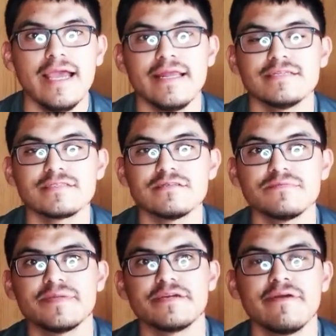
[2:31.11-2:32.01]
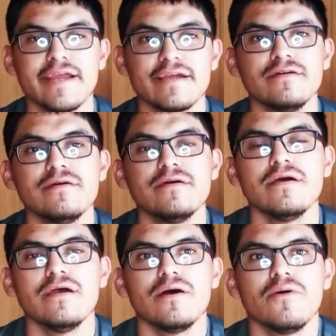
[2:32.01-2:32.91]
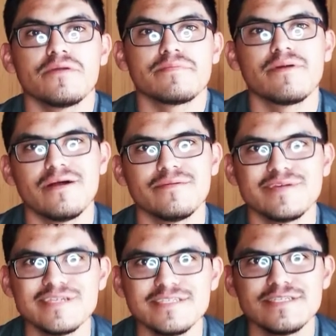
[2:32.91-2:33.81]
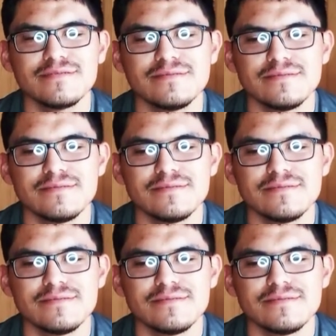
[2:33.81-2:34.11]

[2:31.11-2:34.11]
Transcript: and it's going to be great. Only problem is,